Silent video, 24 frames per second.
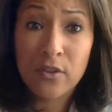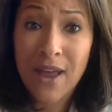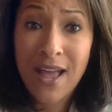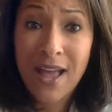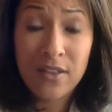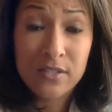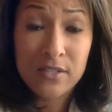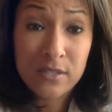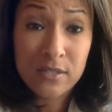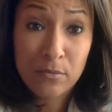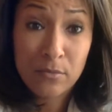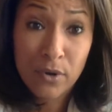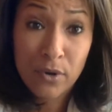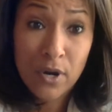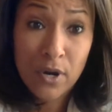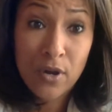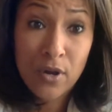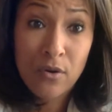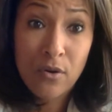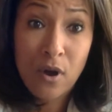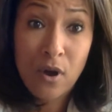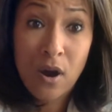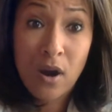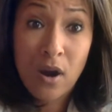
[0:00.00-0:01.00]
Allison
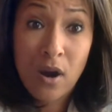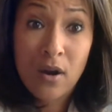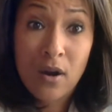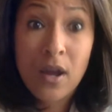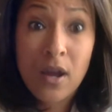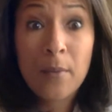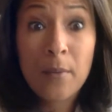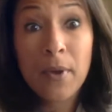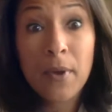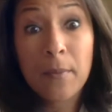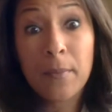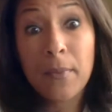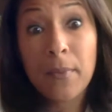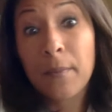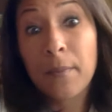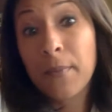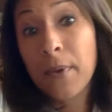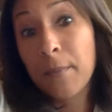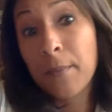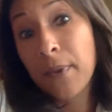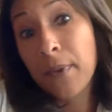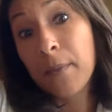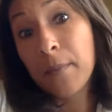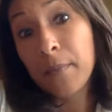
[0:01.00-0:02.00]
Bro are
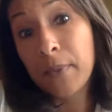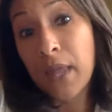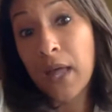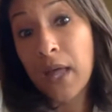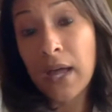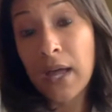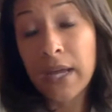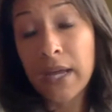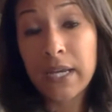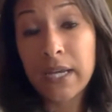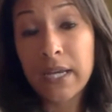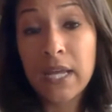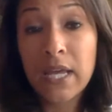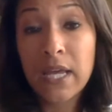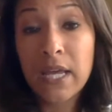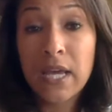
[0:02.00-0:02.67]
up line.